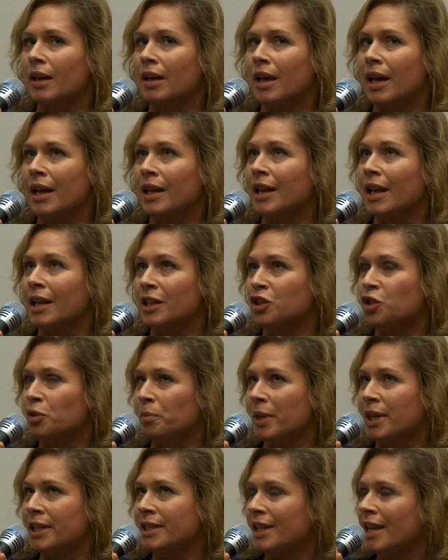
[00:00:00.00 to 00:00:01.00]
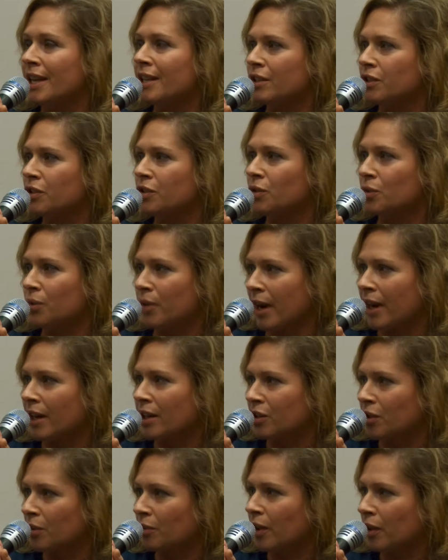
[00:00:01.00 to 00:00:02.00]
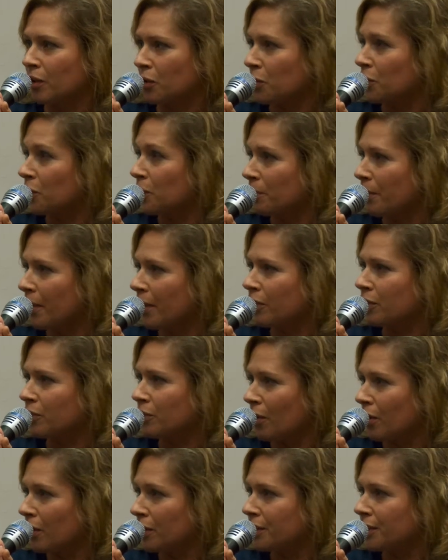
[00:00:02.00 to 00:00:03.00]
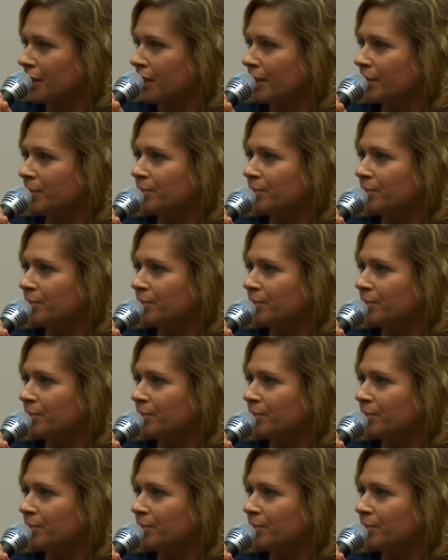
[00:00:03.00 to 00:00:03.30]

and to maintain the strengths of that current methodology.